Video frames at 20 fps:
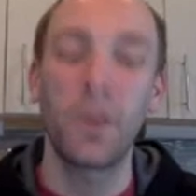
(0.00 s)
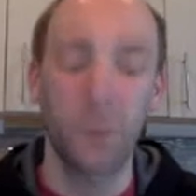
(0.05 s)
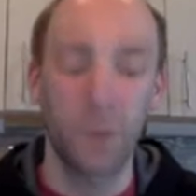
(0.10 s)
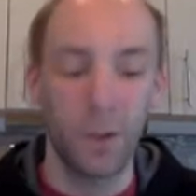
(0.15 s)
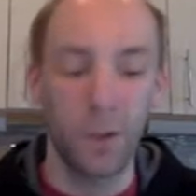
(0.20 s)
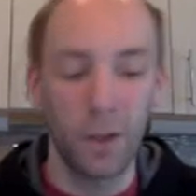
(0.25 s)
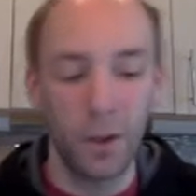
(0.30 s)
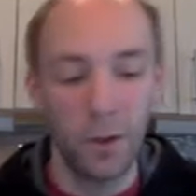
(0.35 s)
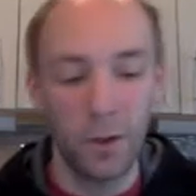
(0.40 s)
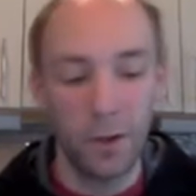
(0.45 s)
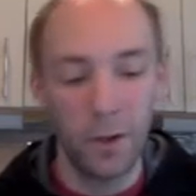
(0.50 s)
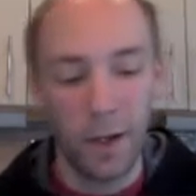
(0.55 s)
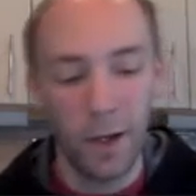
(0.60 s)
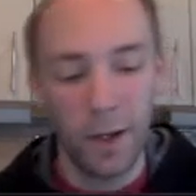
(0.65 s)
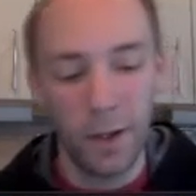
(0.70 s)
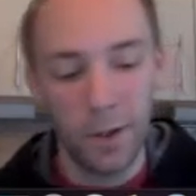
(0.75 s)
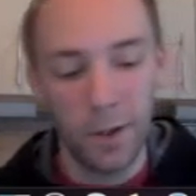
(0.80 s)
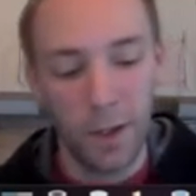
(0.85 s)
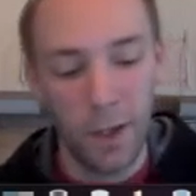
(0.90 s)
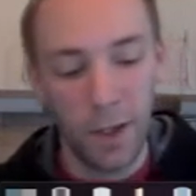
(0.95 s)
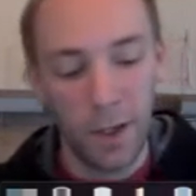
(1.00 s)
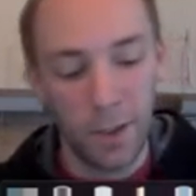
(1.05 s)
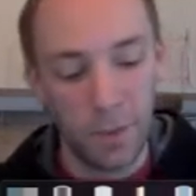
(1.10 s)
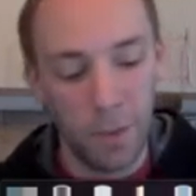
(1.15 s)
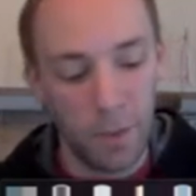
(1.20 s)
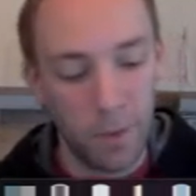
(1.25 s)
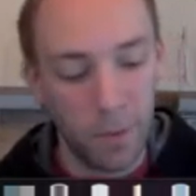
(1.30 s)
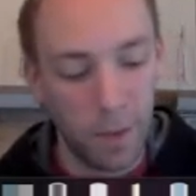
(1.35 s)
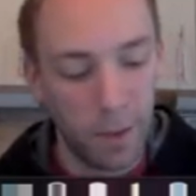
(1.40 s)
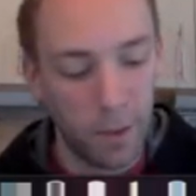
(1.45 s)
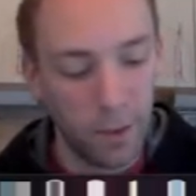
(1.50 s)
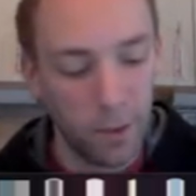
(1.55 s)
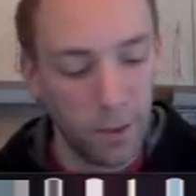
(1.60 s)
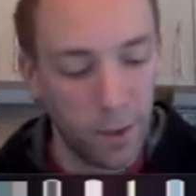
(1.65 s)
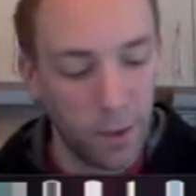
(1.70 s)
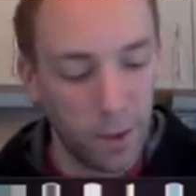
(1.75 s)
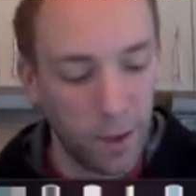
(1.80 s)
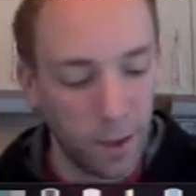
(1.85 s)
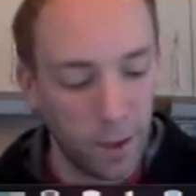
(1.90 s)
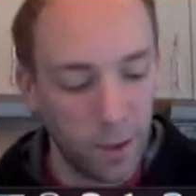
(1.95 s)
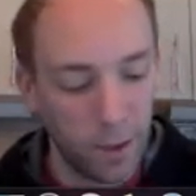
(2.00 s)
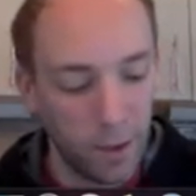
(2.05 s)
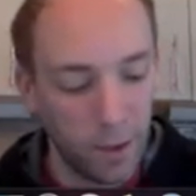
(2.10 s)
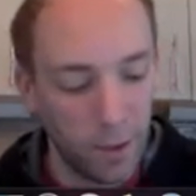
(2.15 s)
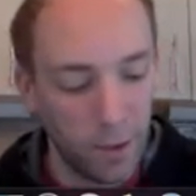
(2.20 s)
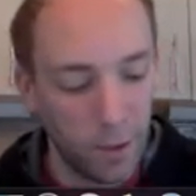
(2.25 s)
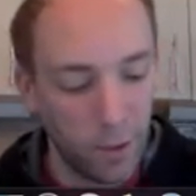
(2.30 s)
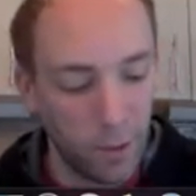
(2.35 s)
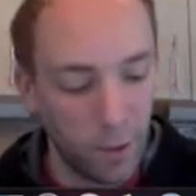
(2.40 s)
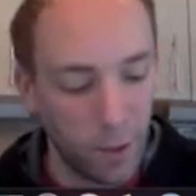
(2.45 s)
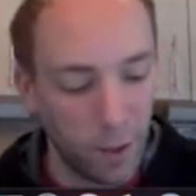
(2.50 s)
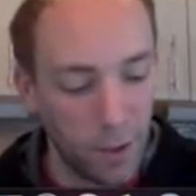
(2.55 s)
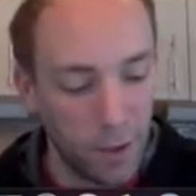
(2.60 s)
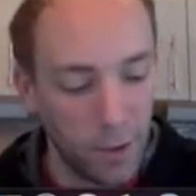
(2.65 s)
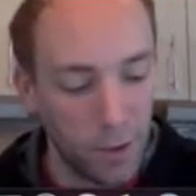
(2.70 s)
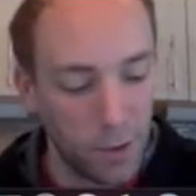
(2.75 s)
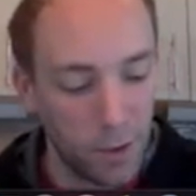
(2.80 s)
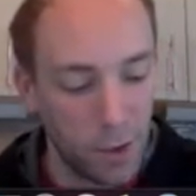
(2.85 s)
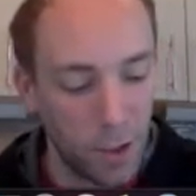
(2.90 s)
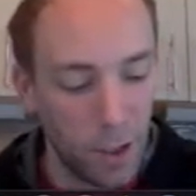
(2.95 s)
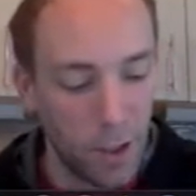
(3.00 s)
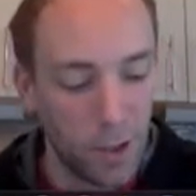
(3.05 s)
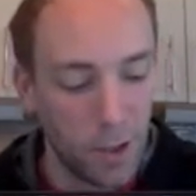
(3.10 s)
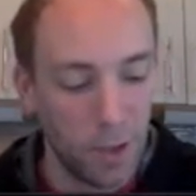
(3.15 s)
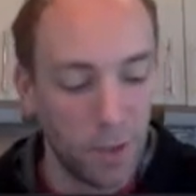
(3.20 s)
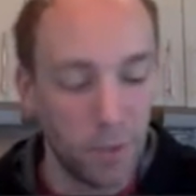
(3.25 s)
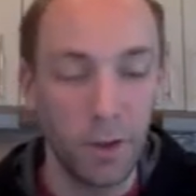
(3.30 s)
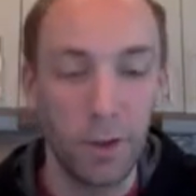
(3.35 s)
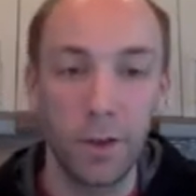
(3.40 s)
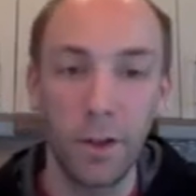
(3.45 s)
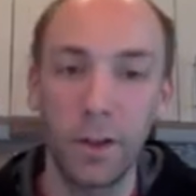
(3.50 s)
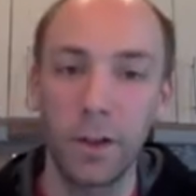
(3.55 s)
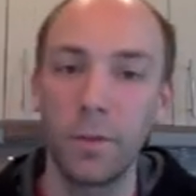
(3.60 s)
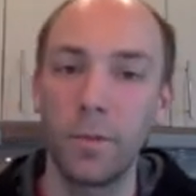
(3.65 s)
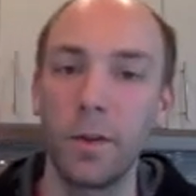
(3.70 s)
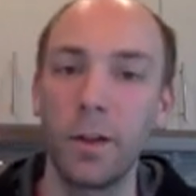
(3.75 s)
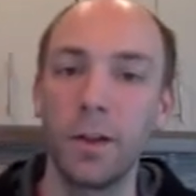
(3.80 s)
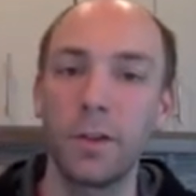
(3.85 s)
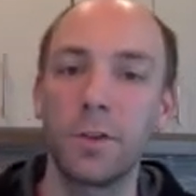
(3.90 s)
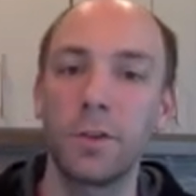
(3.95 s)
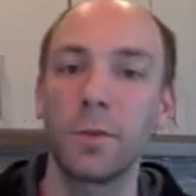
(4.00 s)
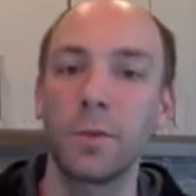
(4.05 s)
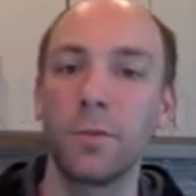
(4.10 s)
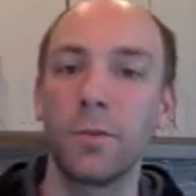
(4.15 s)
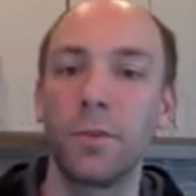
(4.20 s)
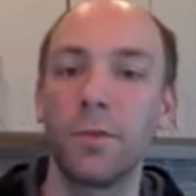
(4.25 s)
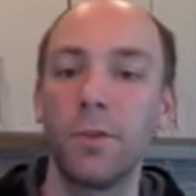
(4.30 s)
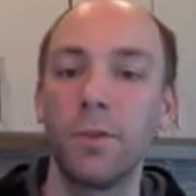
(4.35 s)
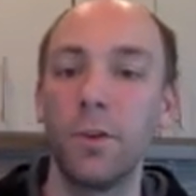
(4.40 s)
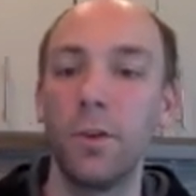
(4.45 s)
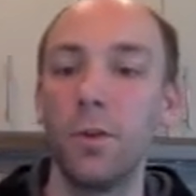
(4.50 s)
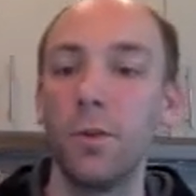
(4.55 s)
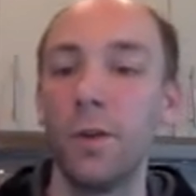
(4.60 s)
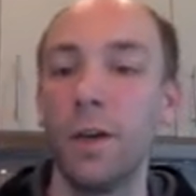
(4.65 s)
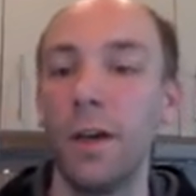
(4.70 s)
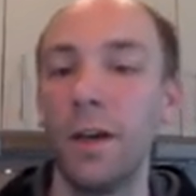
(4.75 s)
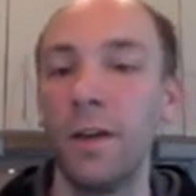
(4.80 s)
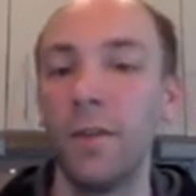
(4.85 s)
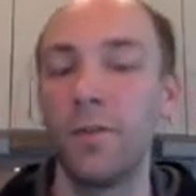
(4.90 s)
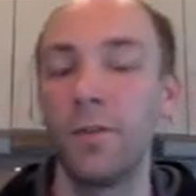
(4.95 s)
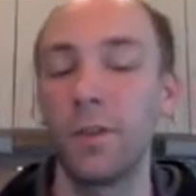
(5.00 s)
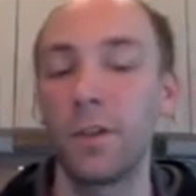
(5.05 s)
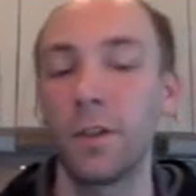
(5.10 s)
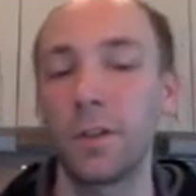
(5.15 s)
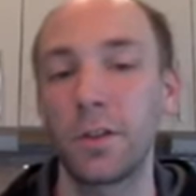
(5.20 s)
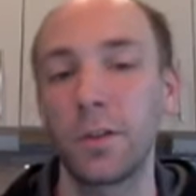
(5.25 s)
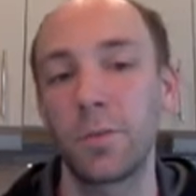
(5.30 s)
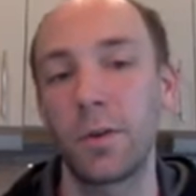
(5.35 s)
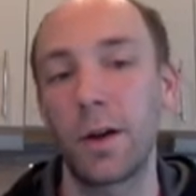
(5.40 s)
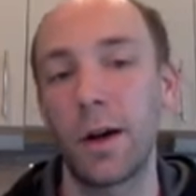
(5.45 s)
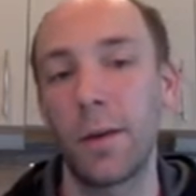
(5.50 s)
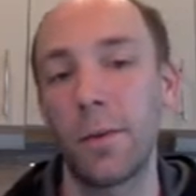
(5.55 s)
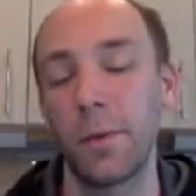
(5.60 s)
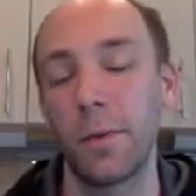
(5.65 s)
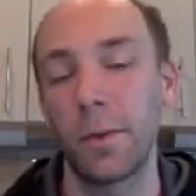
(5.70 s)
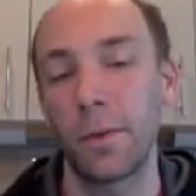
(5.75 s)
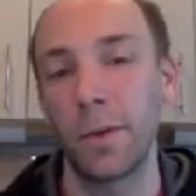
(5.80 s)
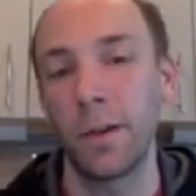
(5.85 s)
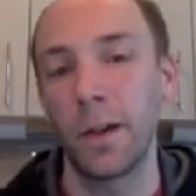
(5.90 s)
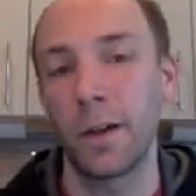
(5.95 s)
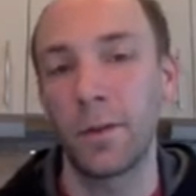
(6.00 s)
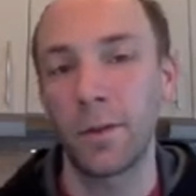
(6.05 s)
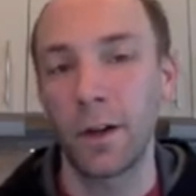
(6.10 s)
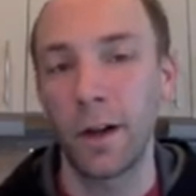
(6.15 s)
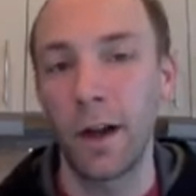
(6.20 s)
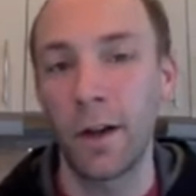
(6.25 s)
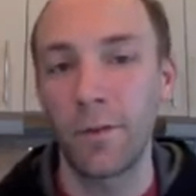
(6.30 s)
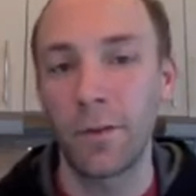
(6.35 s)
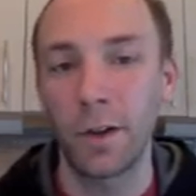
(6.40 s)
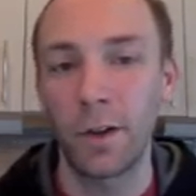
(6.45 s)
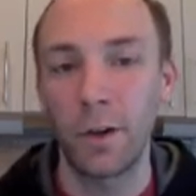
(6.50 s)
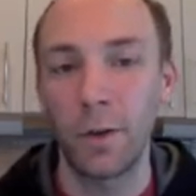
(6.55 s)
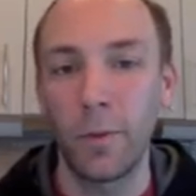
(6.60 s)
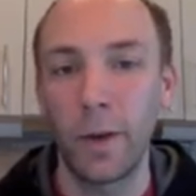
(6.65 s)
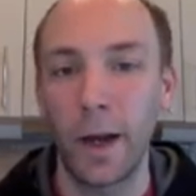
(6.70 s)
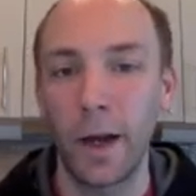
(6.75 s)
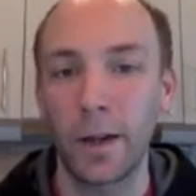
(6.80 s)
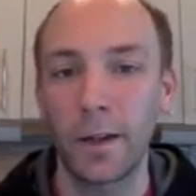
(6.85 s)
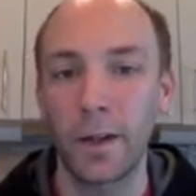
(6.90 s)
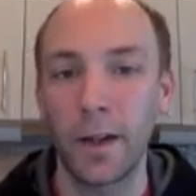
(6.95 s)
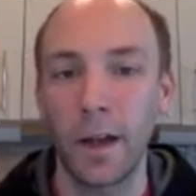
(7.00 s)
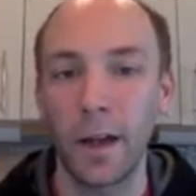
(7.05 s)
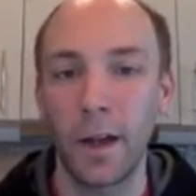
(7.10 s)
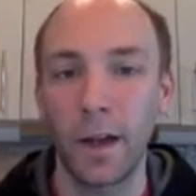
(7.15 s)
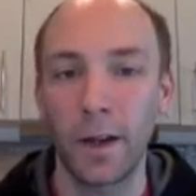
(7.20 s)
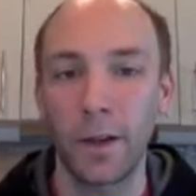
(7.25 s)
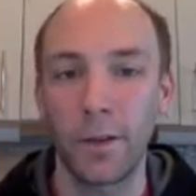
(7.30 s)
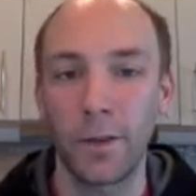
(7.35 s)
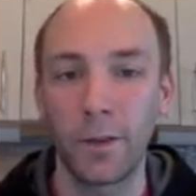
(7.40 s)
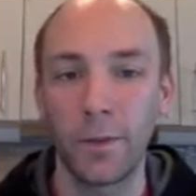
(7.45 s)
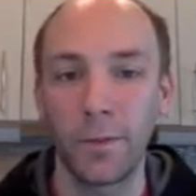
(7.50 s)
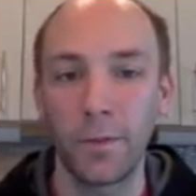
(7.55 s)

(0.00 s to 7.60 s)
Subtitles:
going to go ahead and change my bounds. I think it's easier if we can just change everything to be in terms of u, finish the problem, then we never have to go back to x.